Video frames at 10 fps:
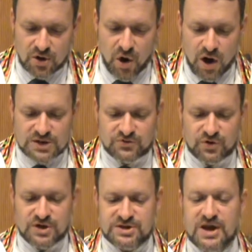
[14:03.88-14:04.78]
calls
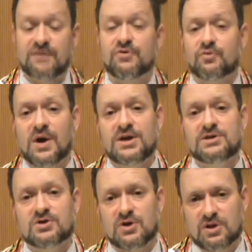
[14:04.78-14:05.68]
for us to have the
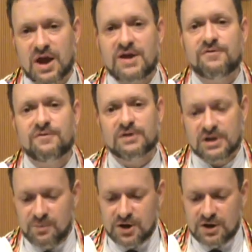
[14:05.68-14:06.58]
right to life,
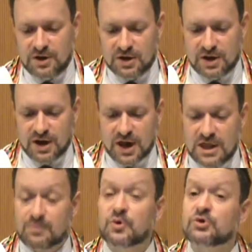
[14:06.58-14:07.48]
liberty,
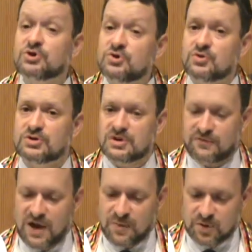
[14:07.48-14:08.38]
and the pursuit
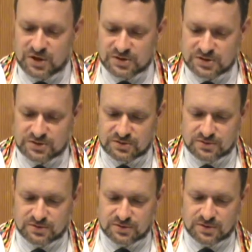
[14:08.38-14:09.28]
of happiness.
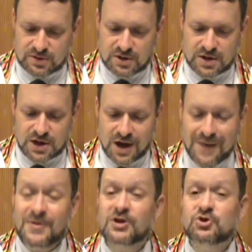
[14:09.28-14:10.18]

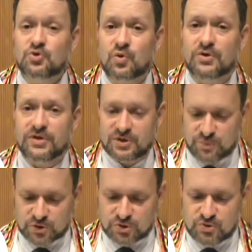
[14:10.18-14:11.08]
I'm not sure that the
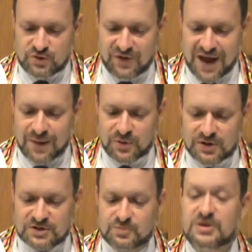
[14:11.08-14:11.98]
pursuit of
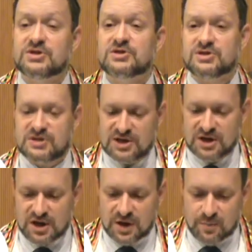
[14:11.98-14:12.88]
happiness means to seek
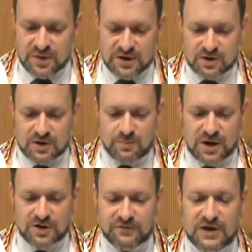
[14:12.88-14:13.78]
bigger and
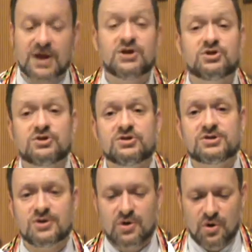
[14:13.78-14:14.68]
better
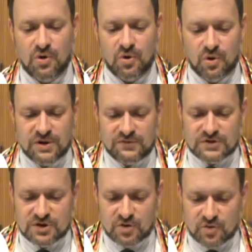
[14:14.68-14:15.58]
vacations, or
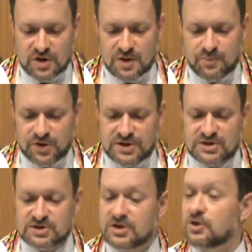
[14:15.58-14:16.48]
even to create
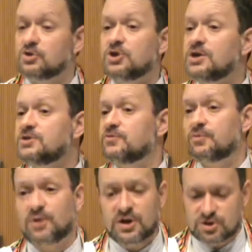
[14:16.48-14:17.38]
places that are just for
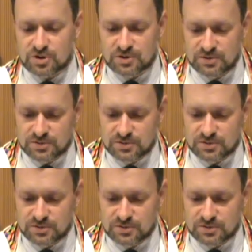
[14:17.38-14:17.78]
pleasure.